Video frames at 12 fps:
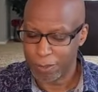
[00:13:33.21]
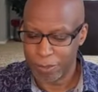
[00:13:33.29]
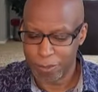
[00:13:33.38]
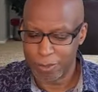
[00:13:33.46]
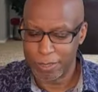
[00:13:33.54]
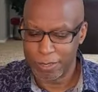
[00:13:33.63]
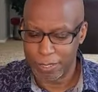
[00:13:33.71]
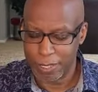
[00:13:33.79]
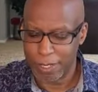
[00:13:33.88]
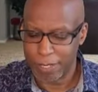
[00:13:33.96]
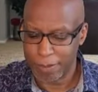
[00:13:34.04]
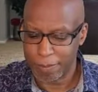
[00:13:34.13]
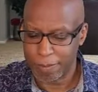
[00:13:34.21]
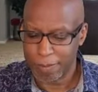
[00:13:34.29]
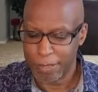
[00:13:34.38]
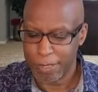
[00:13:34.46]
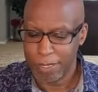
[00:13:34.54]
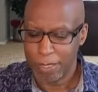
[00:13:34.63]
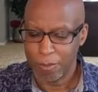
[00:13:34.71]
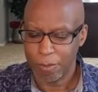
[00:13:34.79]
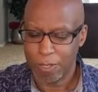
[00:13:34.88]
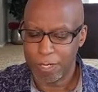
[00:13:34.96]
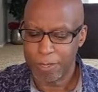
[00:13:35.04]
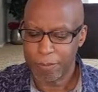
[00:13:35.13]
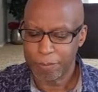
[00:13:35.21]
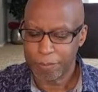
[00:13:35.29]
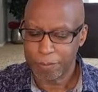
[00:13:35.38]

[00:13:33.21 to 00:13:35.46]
Glory to God, right?